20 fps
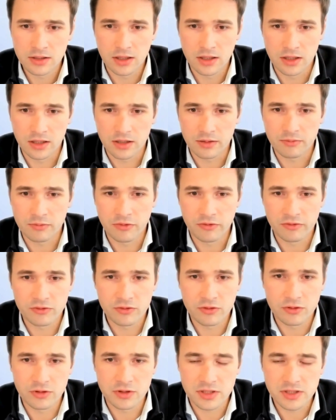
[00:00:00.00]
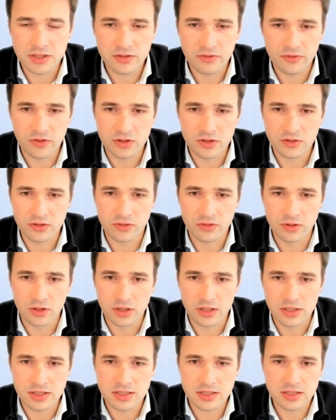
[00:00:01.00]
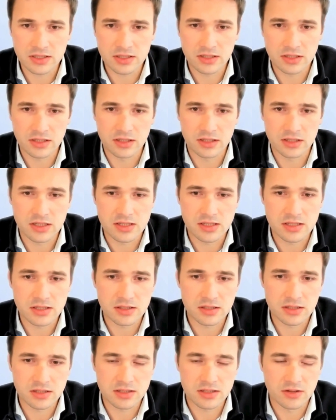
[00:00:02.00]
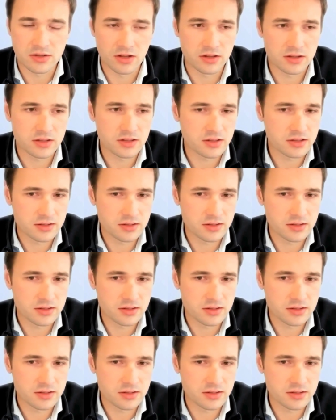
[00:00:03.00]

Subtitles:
Of course, first of all, it's not